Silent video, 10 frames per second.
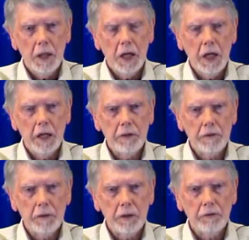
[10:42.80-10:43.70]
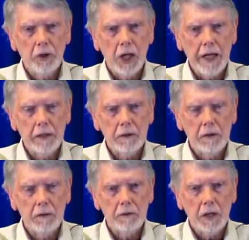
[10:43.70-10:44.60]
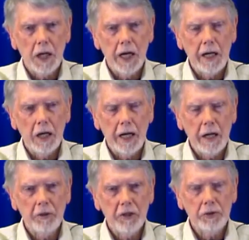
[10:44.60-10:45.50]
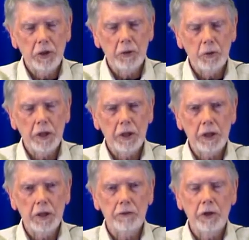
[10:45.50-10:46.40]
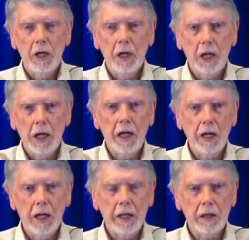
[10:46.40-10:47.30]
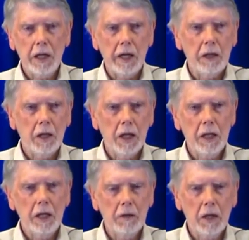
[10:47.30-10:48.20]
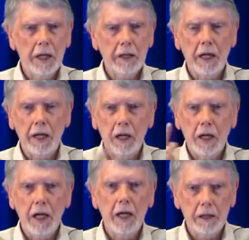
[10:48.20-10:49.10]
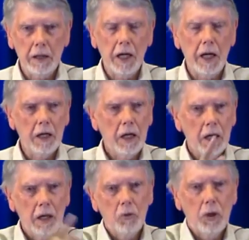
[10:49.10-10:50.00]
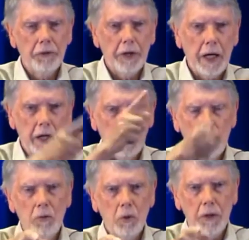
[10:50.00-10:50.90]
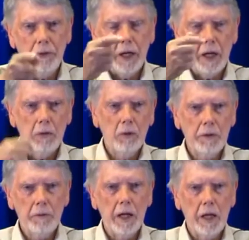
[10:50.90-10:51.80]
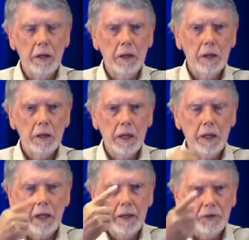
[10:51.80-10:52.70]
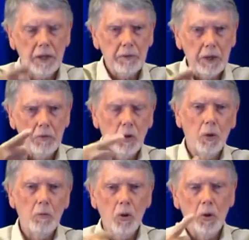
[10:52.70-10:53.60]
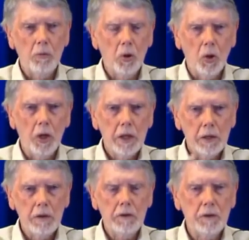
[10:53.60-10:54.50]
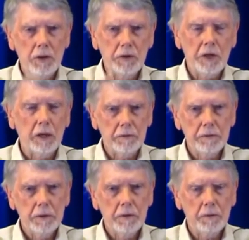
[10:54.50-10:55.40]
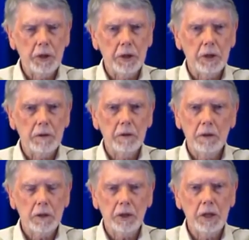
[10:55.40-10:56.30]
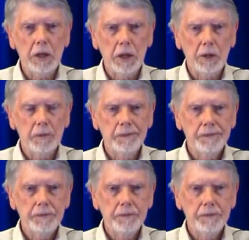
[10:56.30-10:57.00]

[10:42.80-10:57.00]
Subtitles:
I, the self, like this. I like, how often do you hear kids? I like that. I don't like that. I hate that. I want that. I don't want that. I want that. Can't I have something more, more, more? This is the self speaking, not the ego.